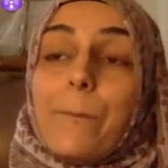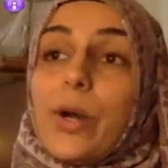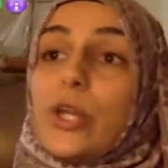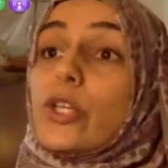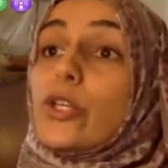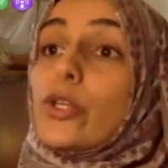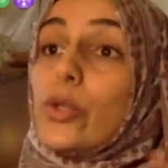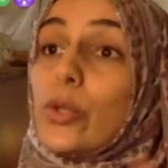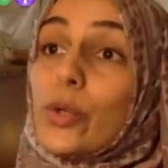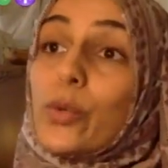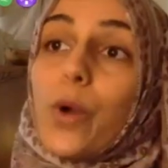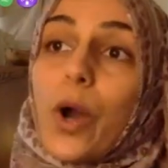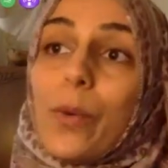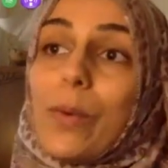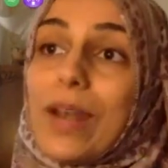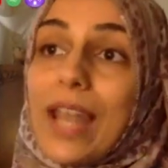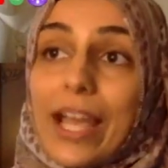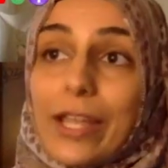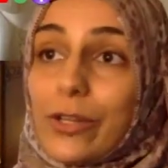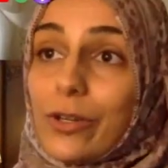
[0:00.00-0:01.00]
But you
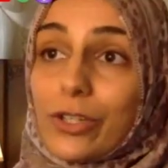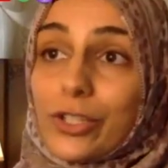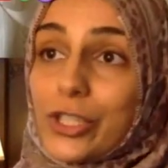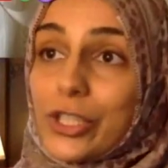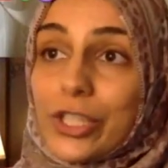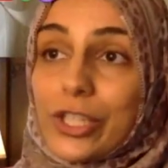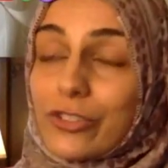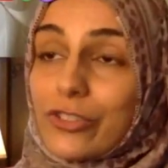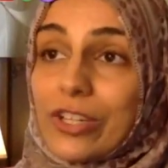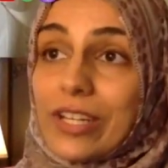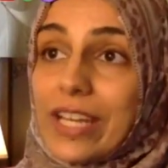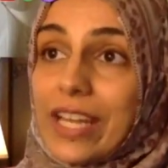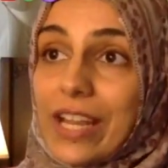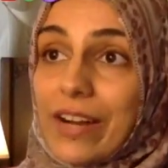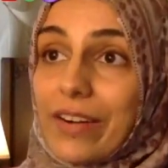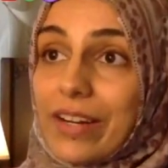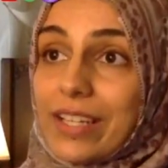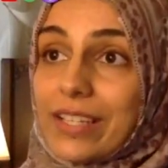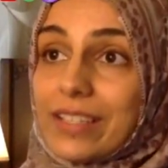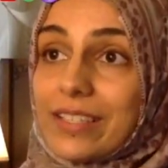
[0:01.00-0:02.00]
won't let your children
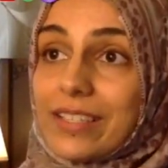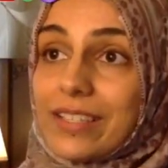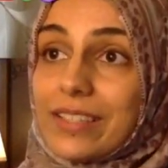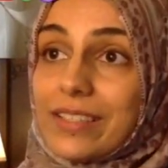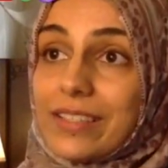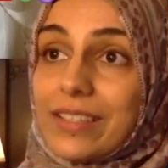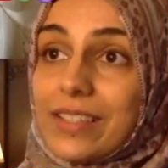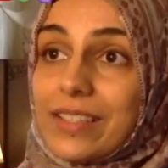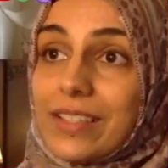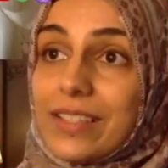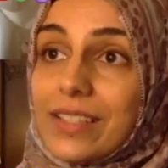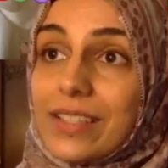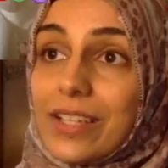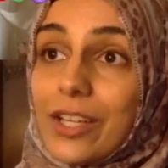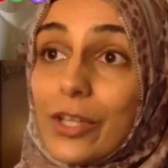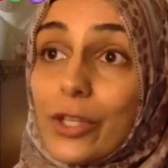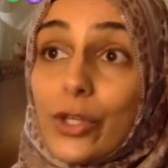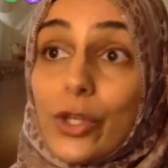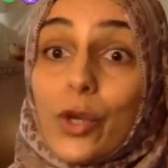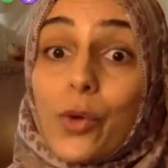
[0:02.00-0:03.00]
near it.
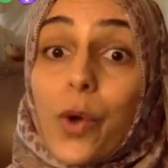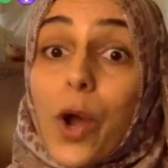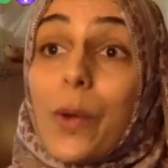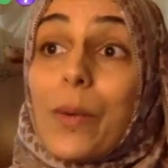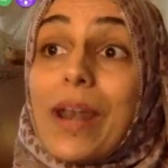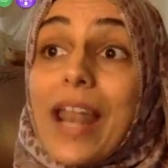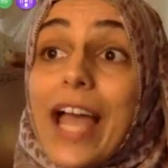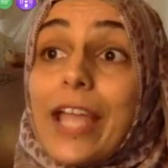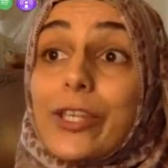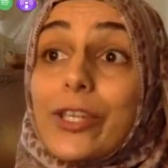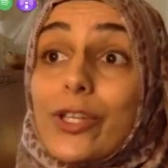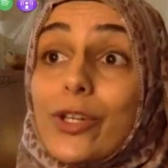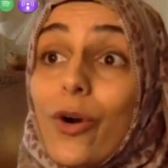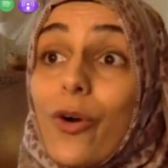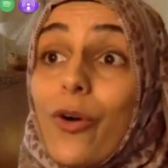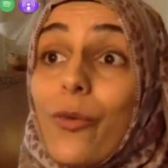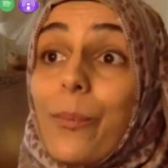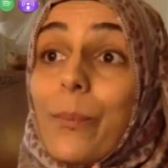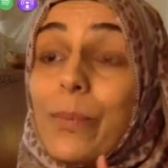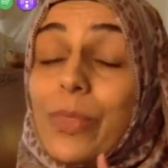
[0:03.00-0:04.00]
You won't let
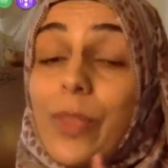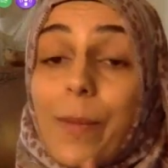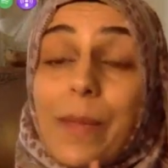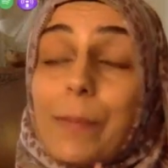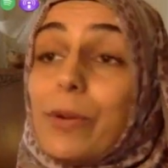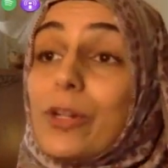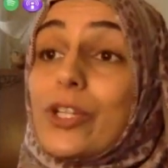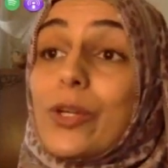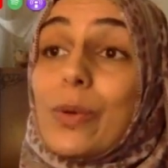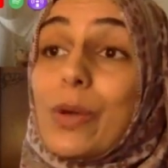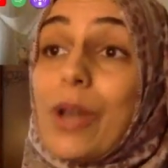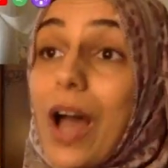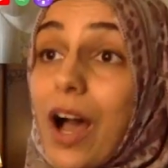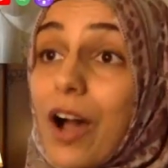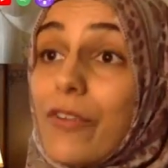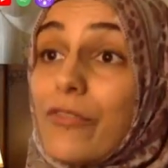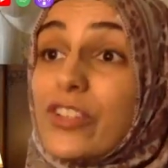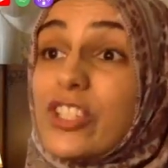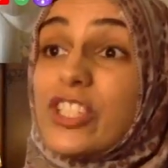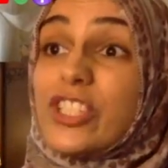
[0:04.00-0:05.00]
the people you
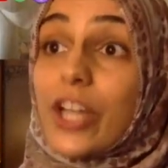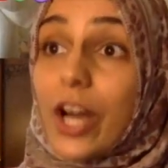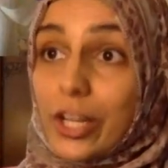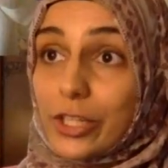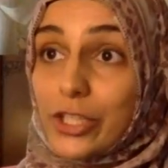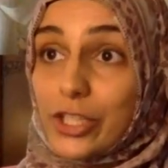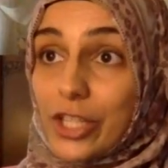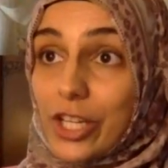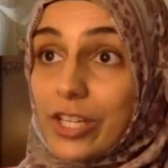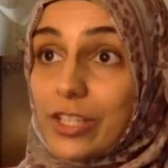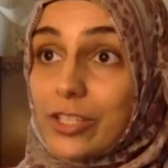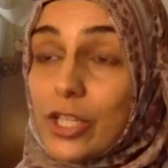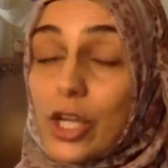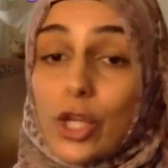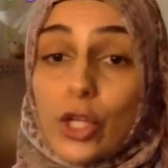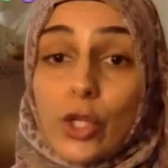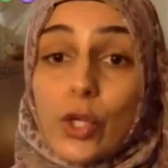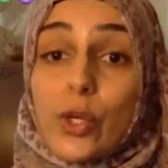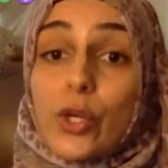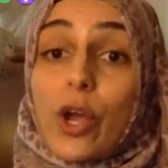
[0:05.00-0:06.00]
love touch it.
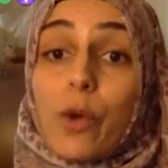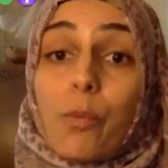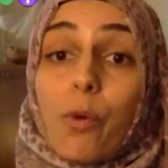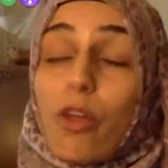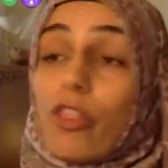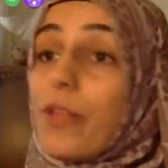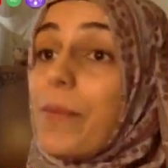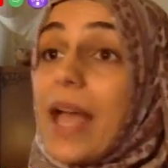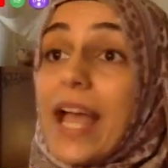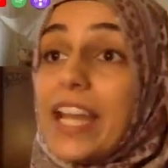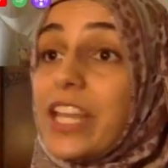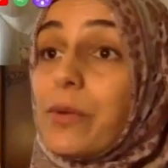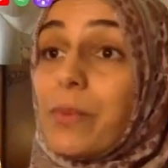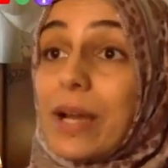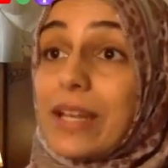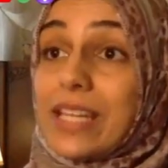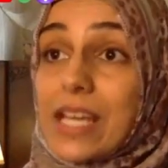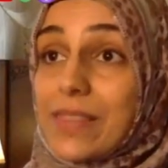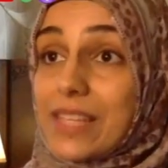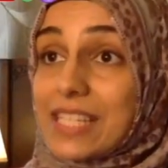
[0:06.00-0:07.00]
You don't want them
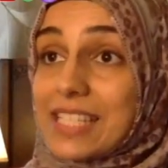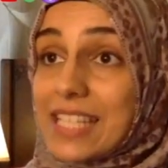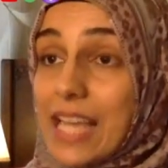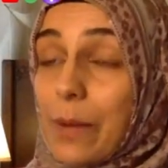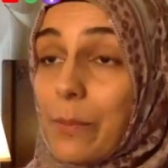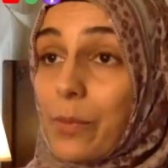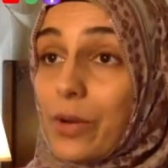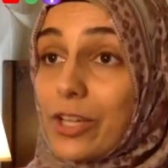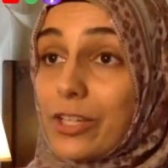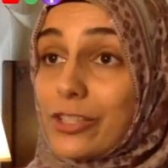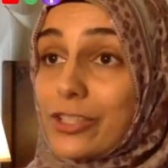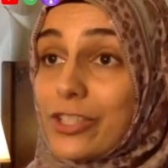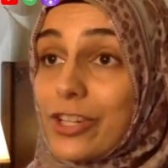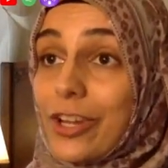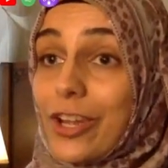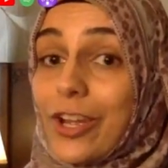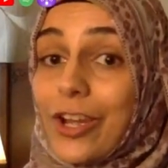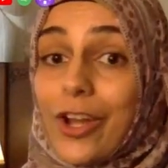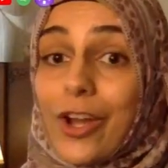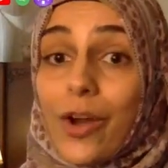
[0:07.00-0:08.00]
anywhere near the
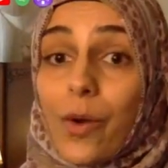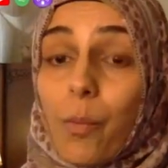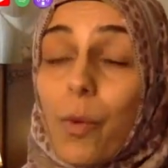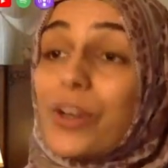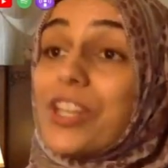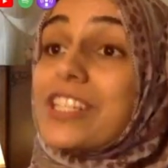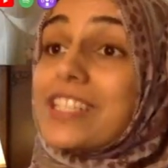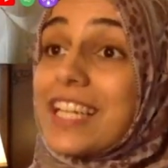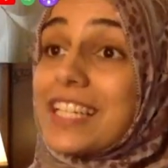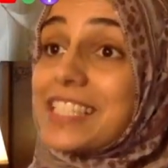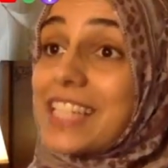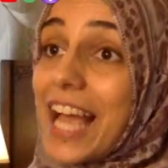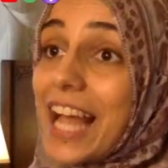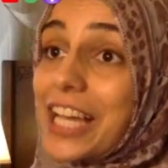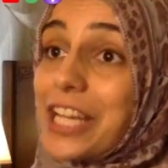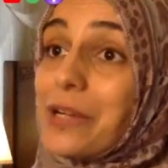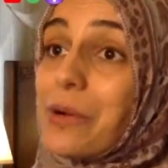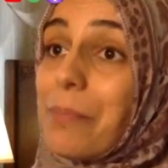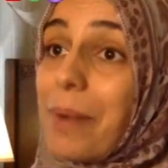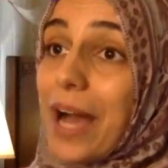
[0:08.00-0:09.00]
sandwich. What does that
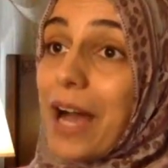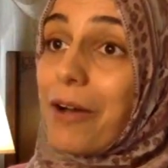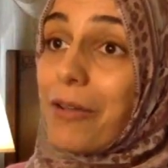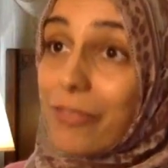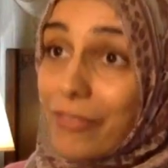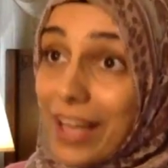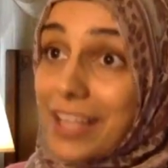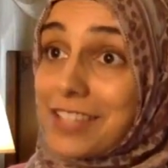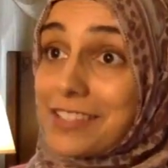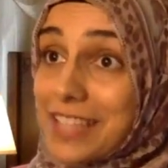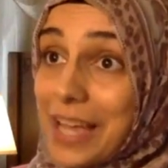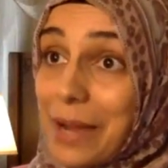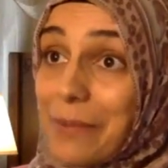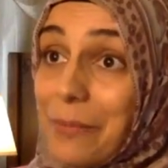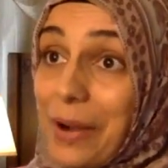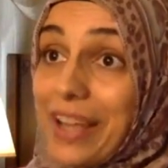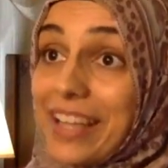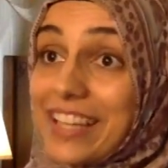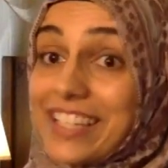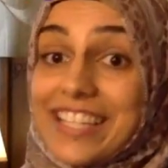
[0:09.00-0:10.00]
tell you about that
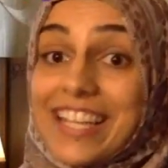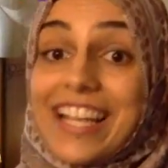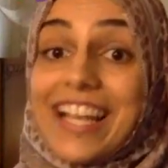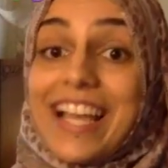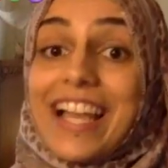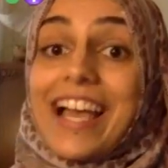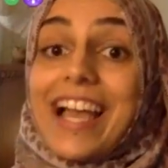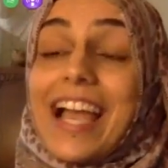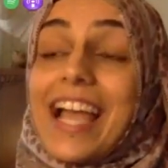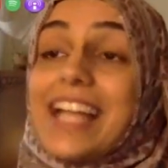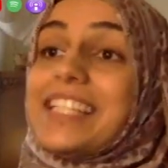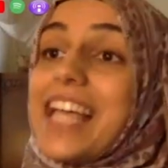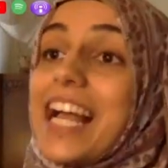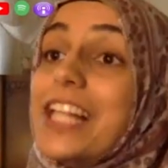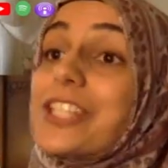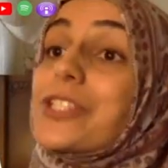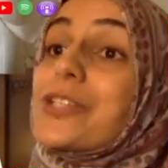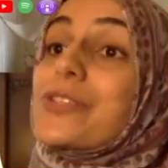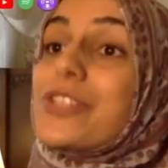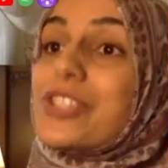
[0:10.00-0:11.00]
sandwich? It
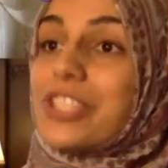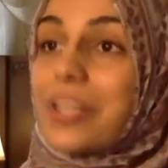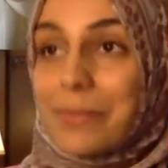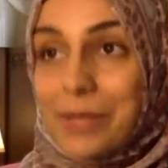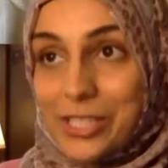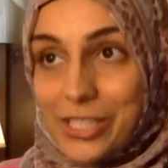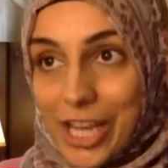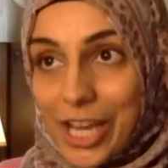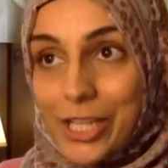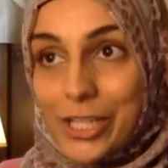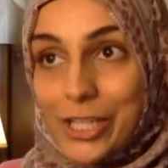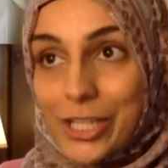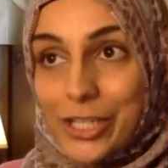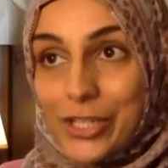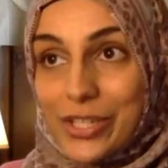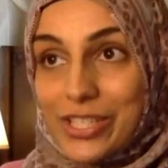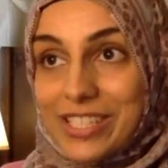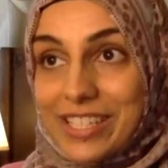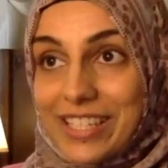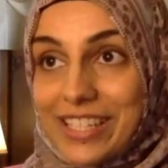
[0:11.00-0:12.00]
tells you there's something
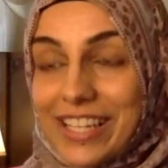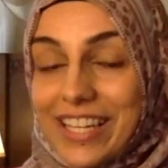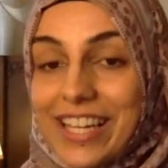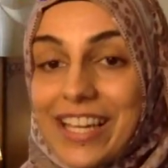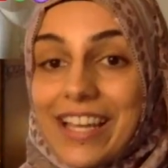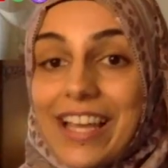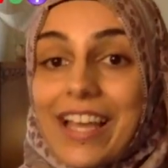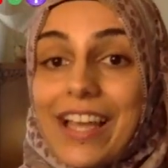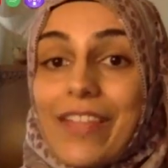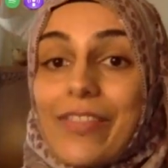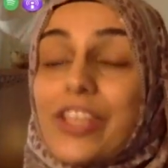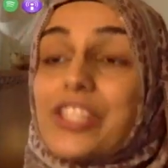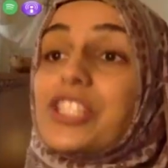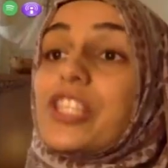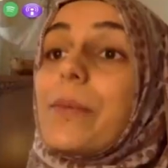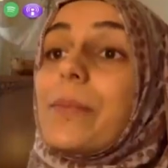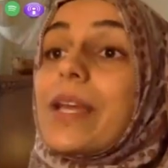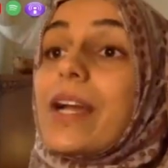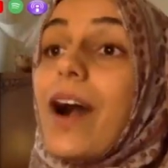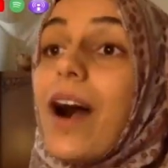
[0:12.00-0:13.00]
dangerous in it. There's
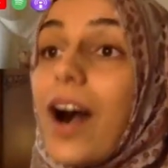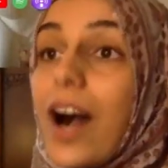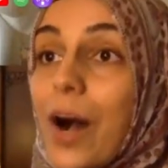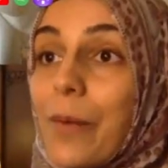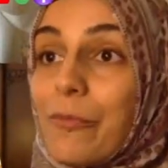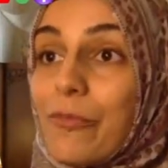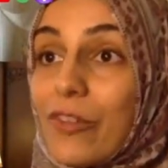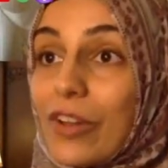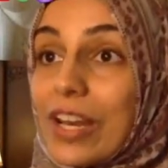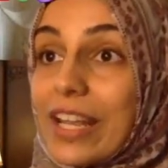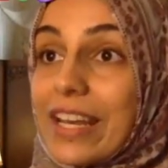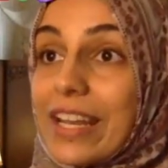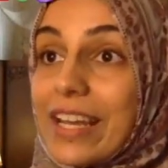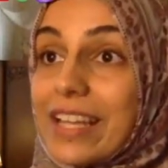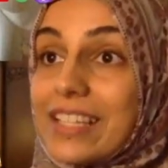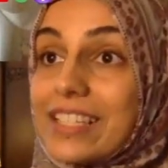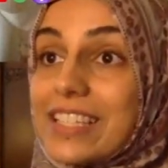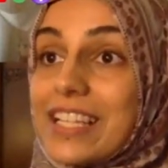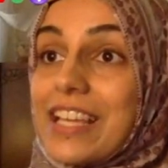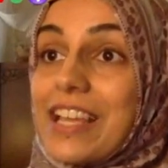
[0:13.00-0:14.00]
something harmful in
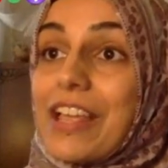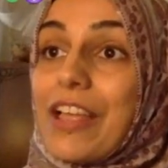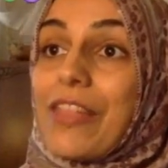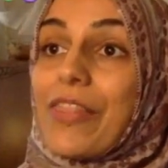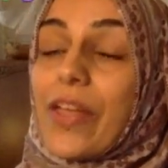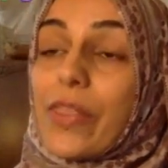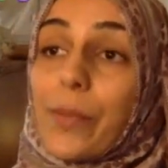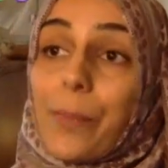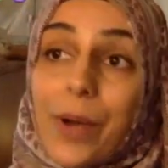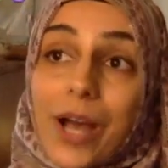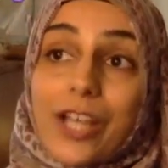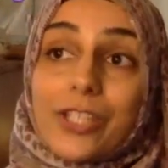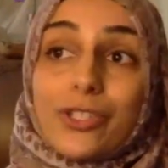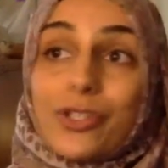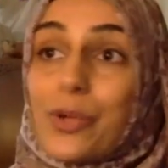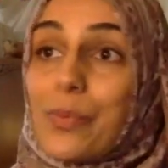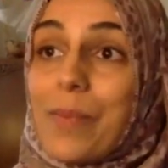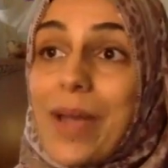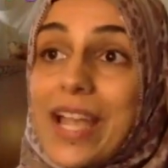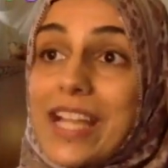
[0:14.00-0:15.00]
it. That the person
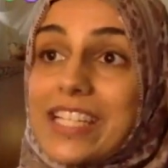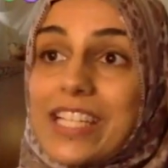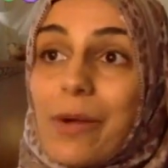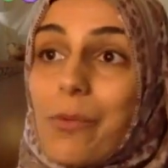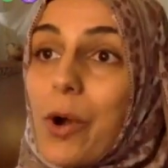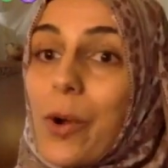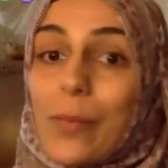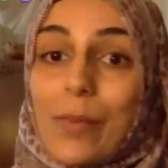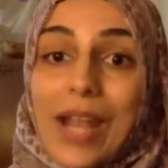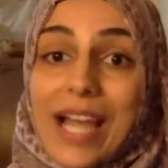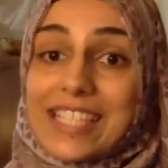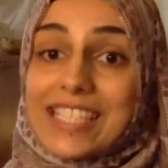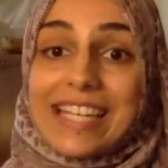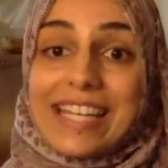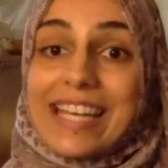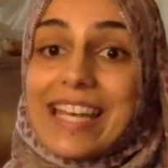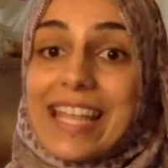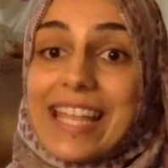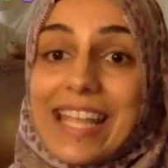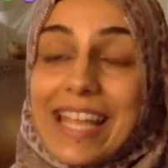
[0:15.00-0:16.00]
who made it won't let it
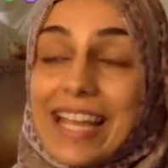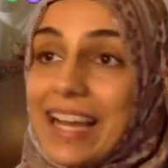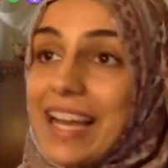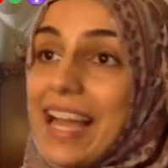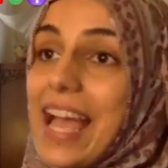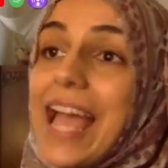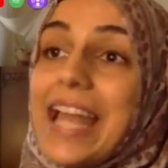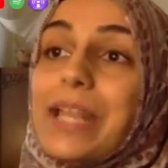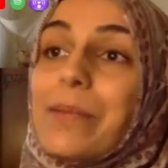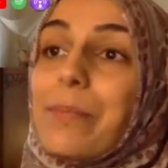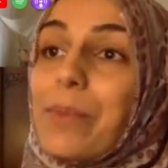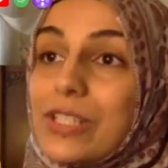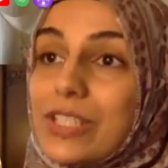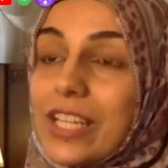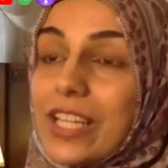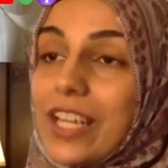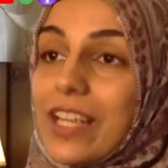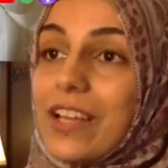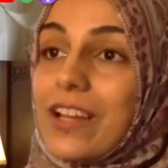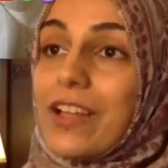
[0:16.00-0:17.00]
near
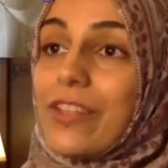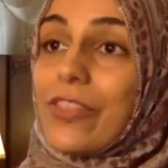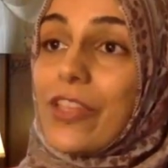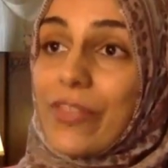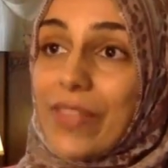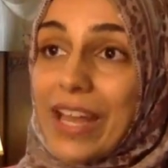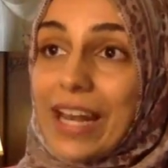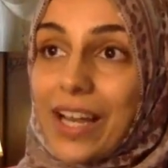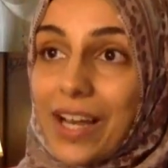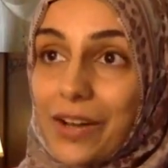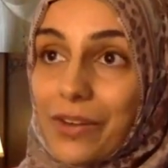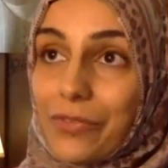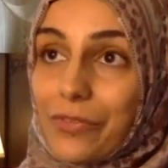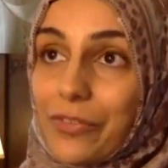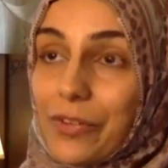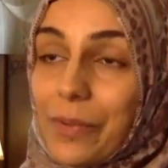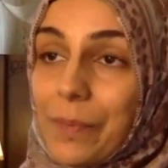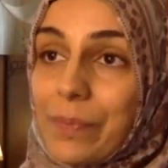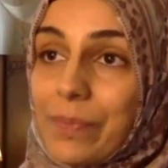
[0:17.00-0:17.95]
anybody that they love.